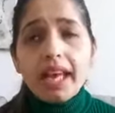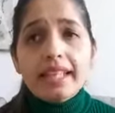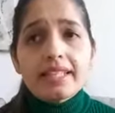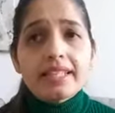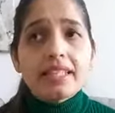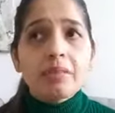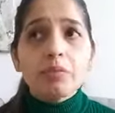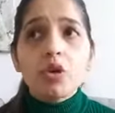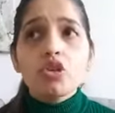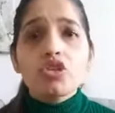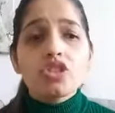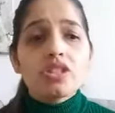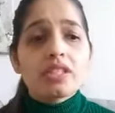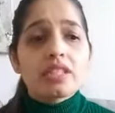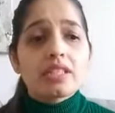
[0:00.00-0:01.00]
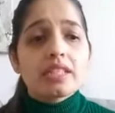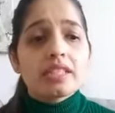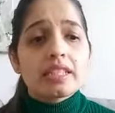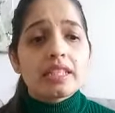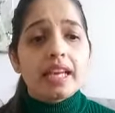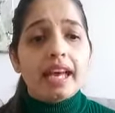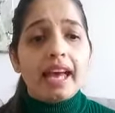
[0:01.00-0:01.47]
And the subconscious
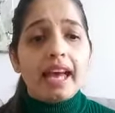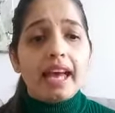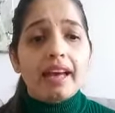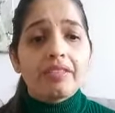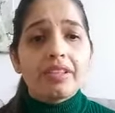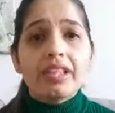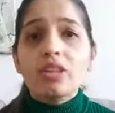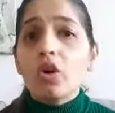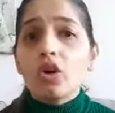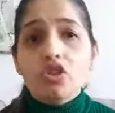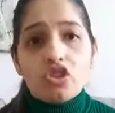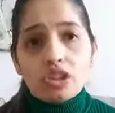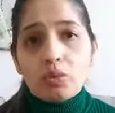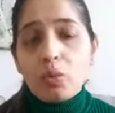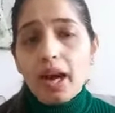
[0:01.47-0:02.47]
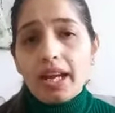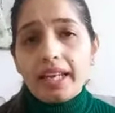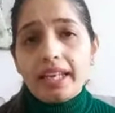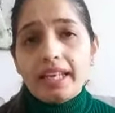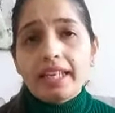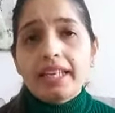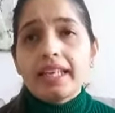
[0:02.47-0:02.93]
doesn't have any logic
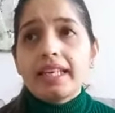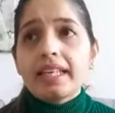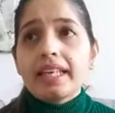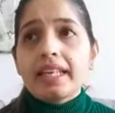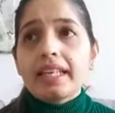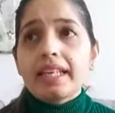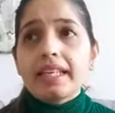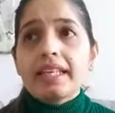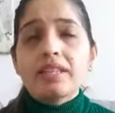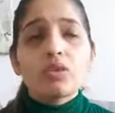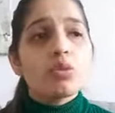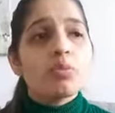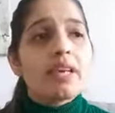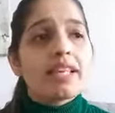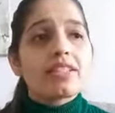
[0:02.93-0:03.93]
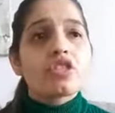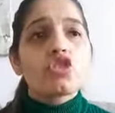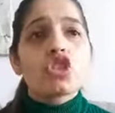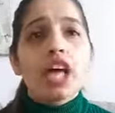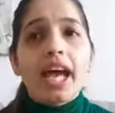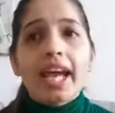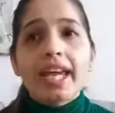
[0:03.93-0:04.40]
why. It could be as a
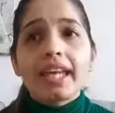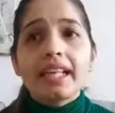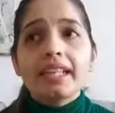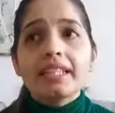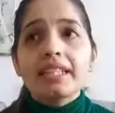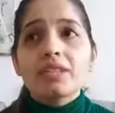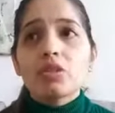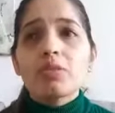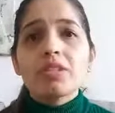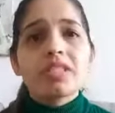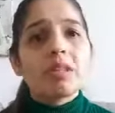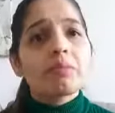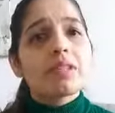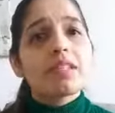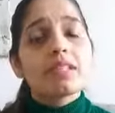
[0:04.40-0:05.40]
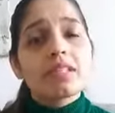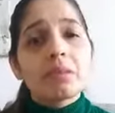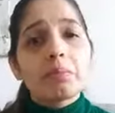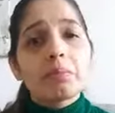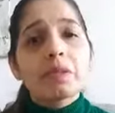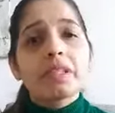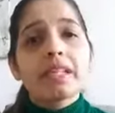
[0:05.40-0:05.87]
child, it could be something
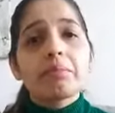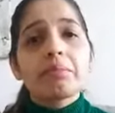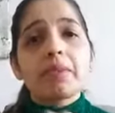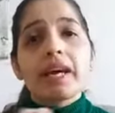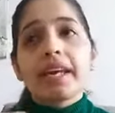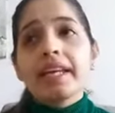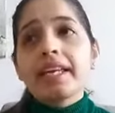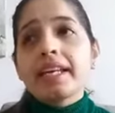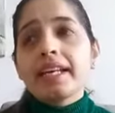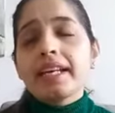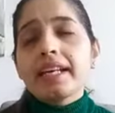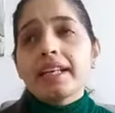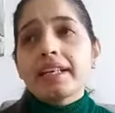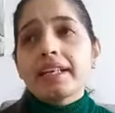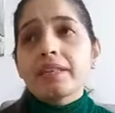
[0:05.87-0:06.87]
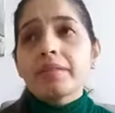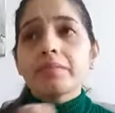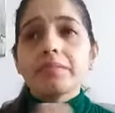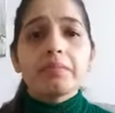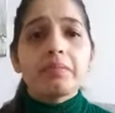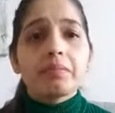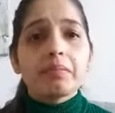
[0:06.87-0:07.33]
simple that
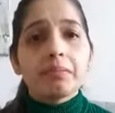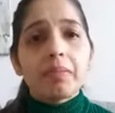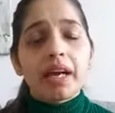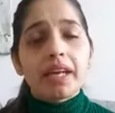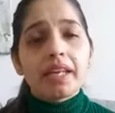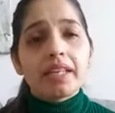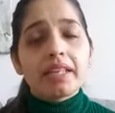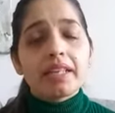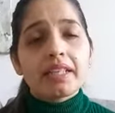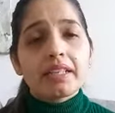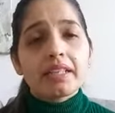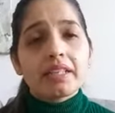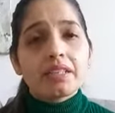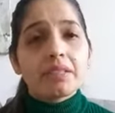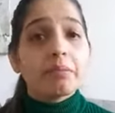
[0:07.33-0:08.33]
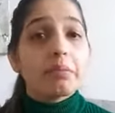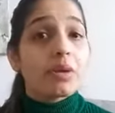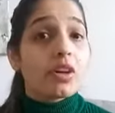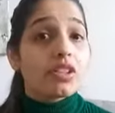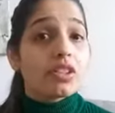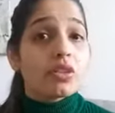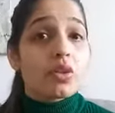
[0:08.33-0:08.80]
my
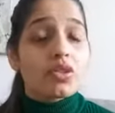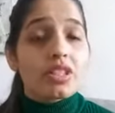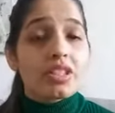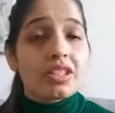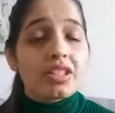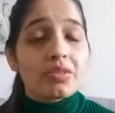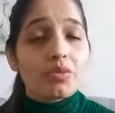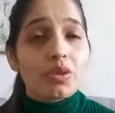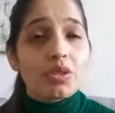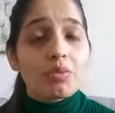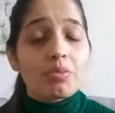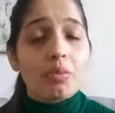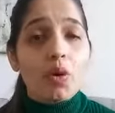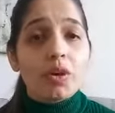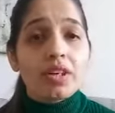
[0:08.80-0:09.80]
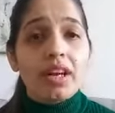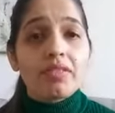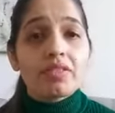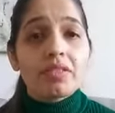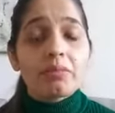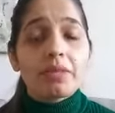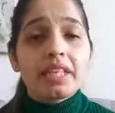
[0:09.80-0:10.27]
brother or sister was born
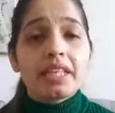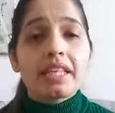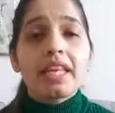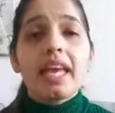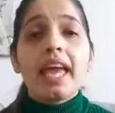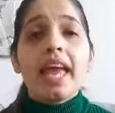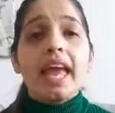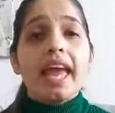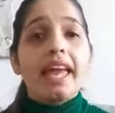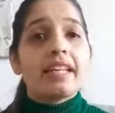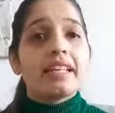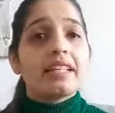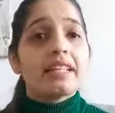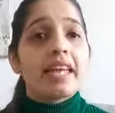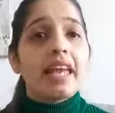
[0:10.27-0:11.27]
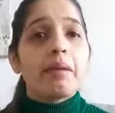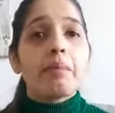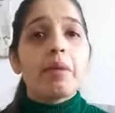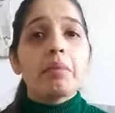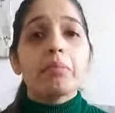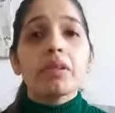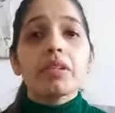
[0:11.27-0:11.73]
after me, and
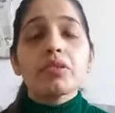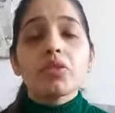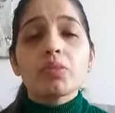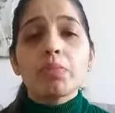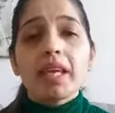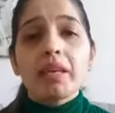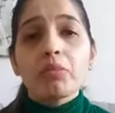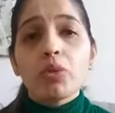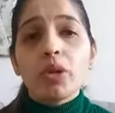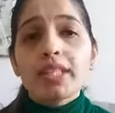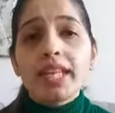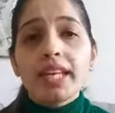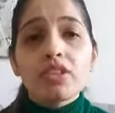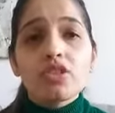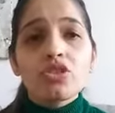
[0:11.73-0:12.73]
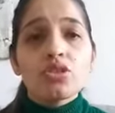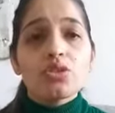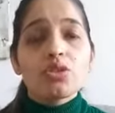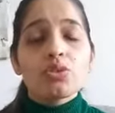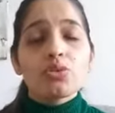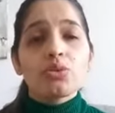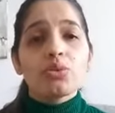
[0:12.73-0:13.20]
my mother was paying more
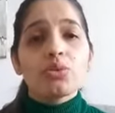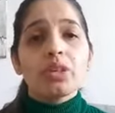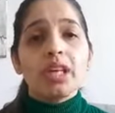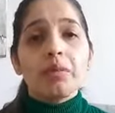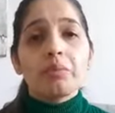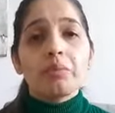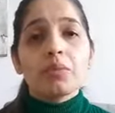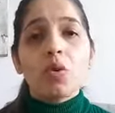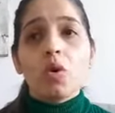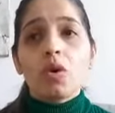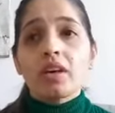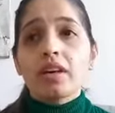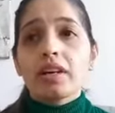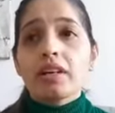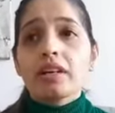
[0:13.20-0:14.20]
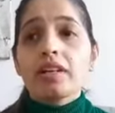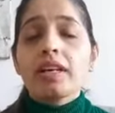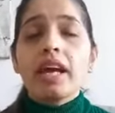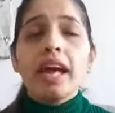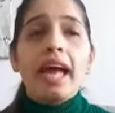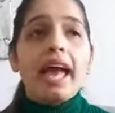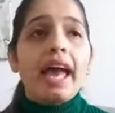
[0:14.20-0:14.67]
attention to him or her,
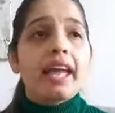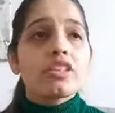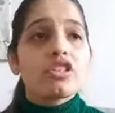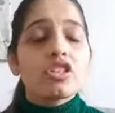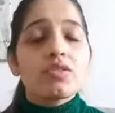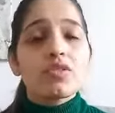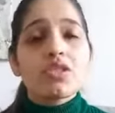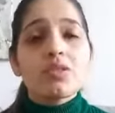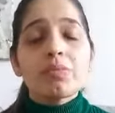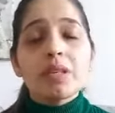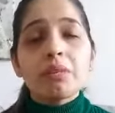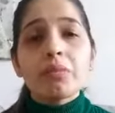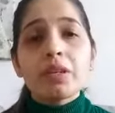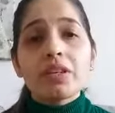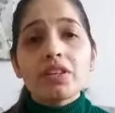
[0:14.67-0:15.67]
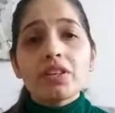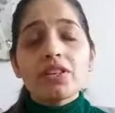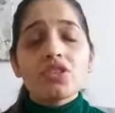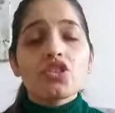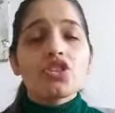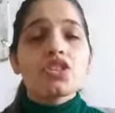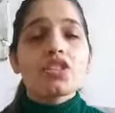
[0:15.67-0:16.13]
and she was being more
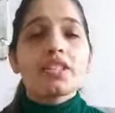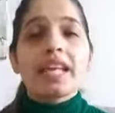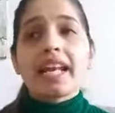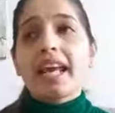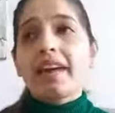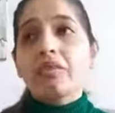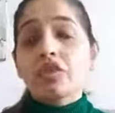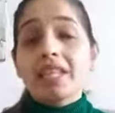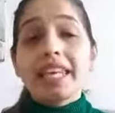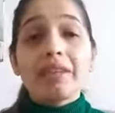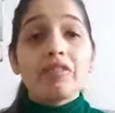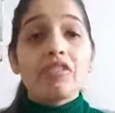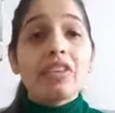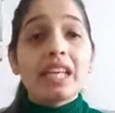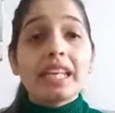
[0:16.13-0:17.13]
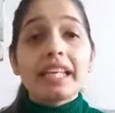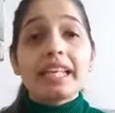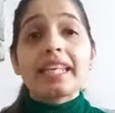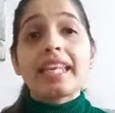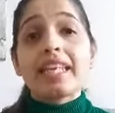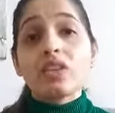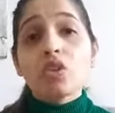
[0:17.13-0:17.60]
nurtured, and I was
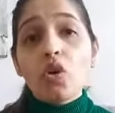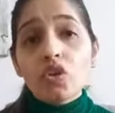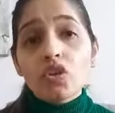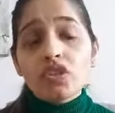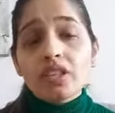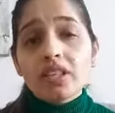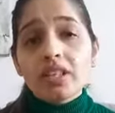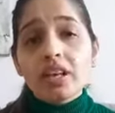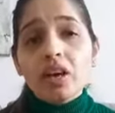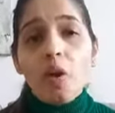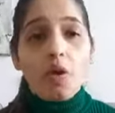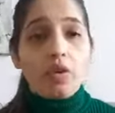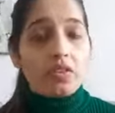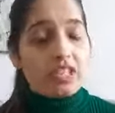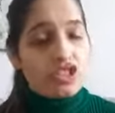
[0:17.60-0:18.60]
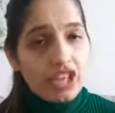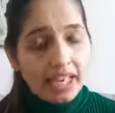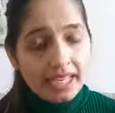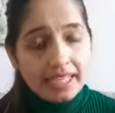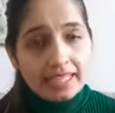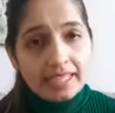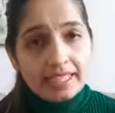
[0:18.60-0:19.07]
feeling ignored or
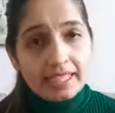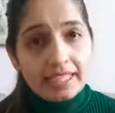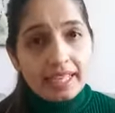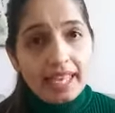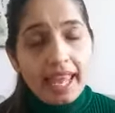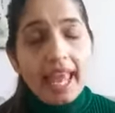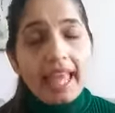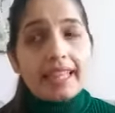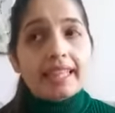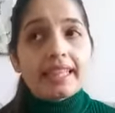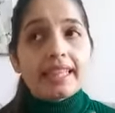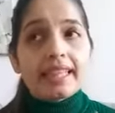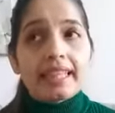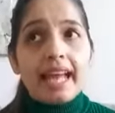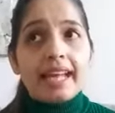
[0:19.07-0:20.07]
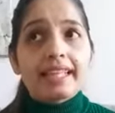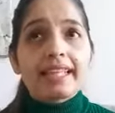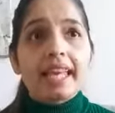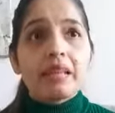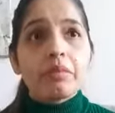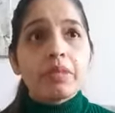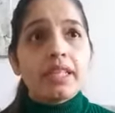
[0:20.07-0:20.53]
rejected. And that
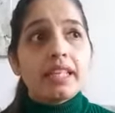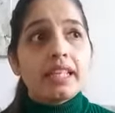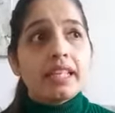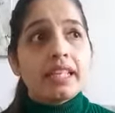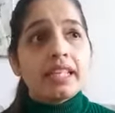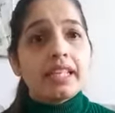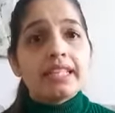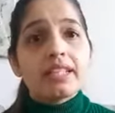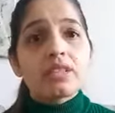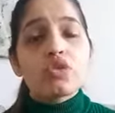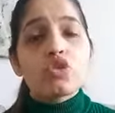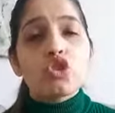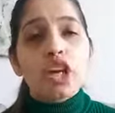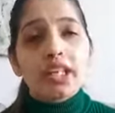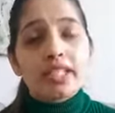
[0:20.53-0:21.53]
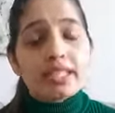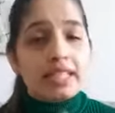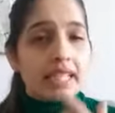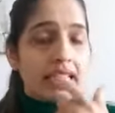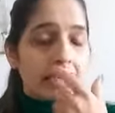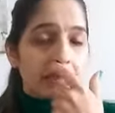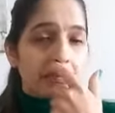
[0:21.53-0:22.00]
can be leading to
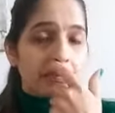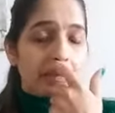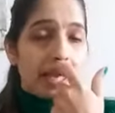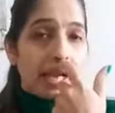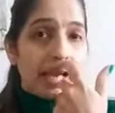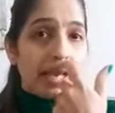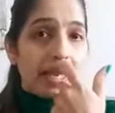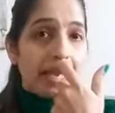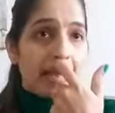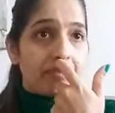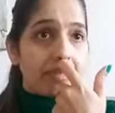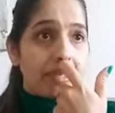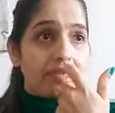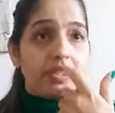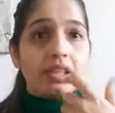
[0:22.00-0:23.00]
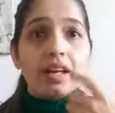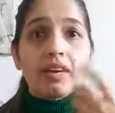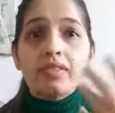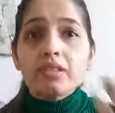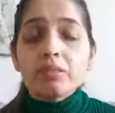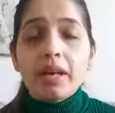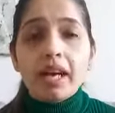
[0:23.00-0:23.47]
jealousy. I have never
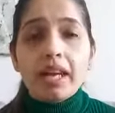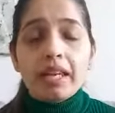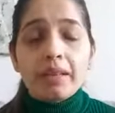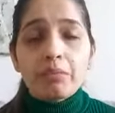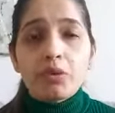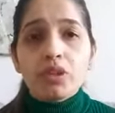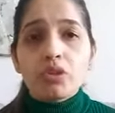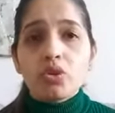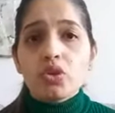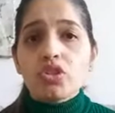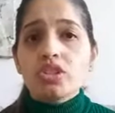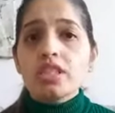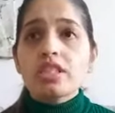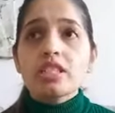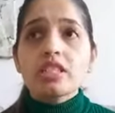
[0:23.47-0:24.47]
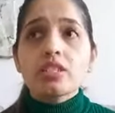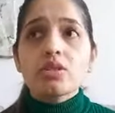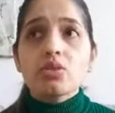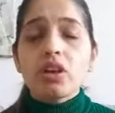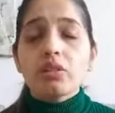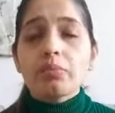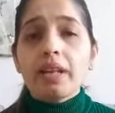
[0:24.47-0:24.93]
loved my brother or sister
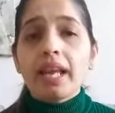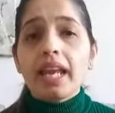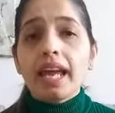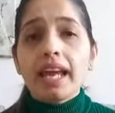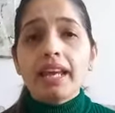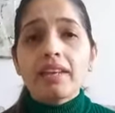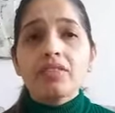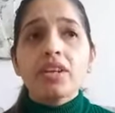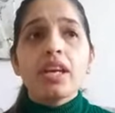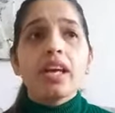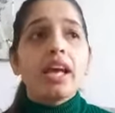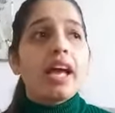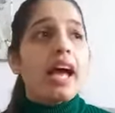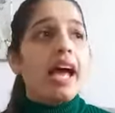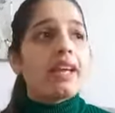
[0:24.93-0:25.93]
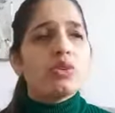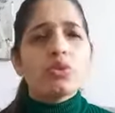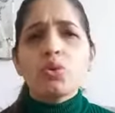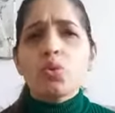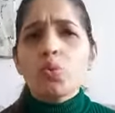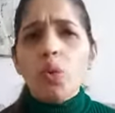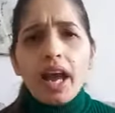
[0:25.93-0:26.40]
throughout my life. I
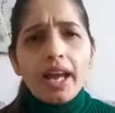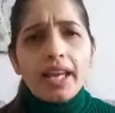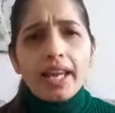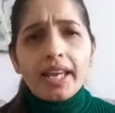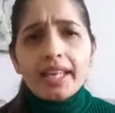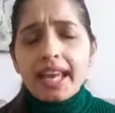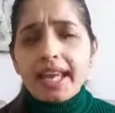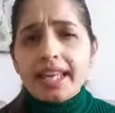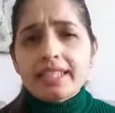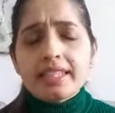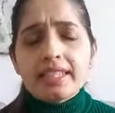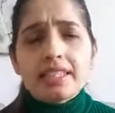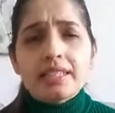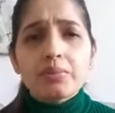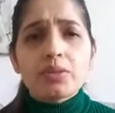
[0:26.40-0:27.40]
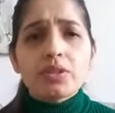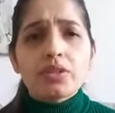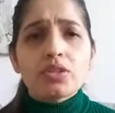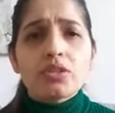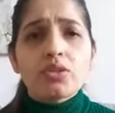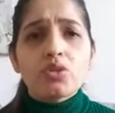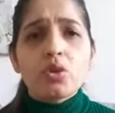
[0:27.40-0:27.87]
don't know why I hate this
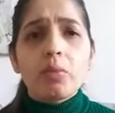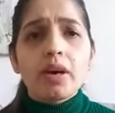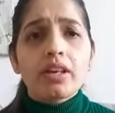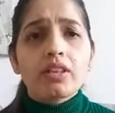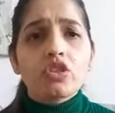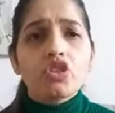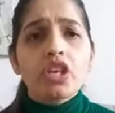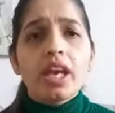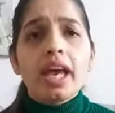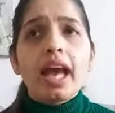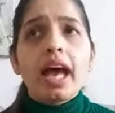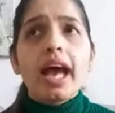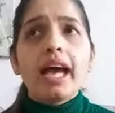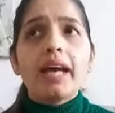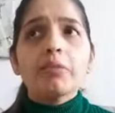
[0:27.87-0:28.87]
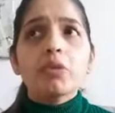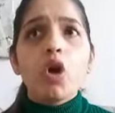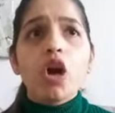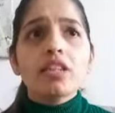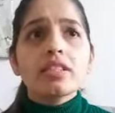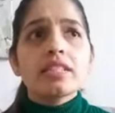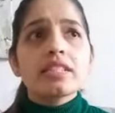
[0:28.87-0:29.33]
person so much. I'm
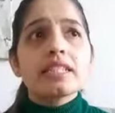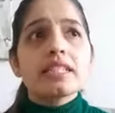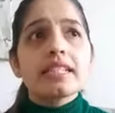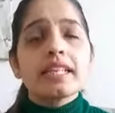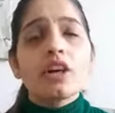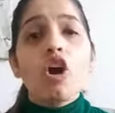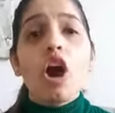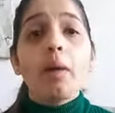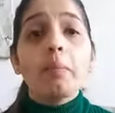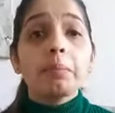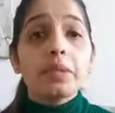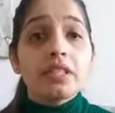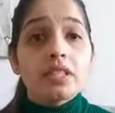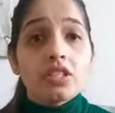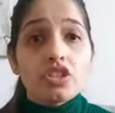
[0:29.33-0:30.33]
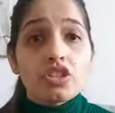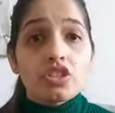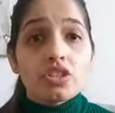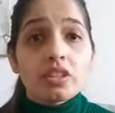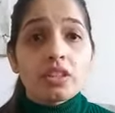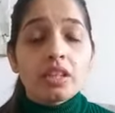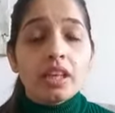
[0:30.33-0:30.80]
constantly in a
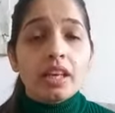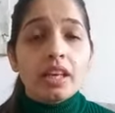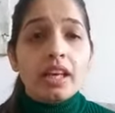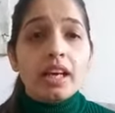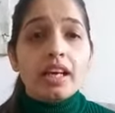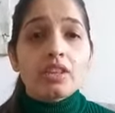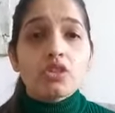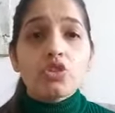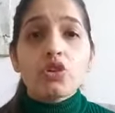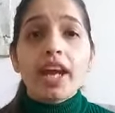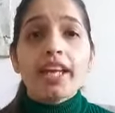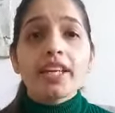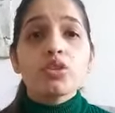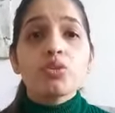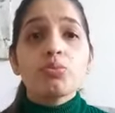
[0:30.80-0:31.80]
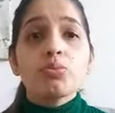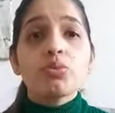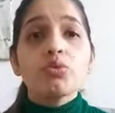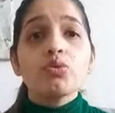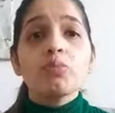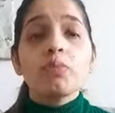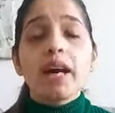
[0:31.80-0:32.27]
competition, trying to
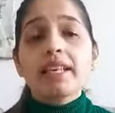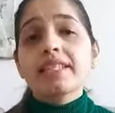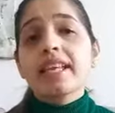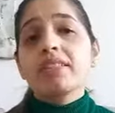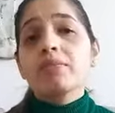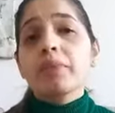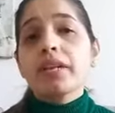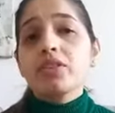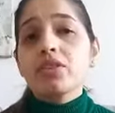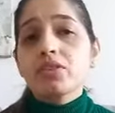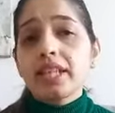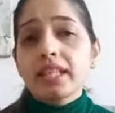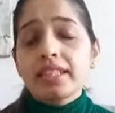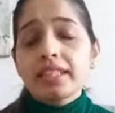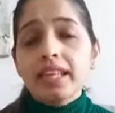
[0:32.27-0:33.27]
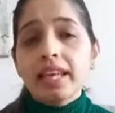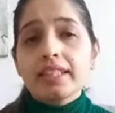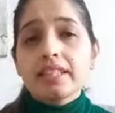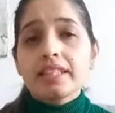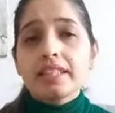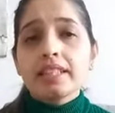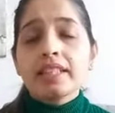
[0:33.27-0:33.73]
prove myself better than the
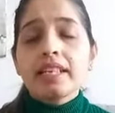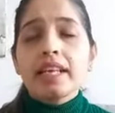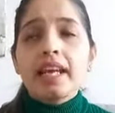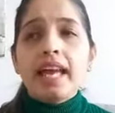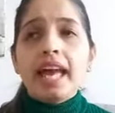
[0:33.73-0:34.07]
other.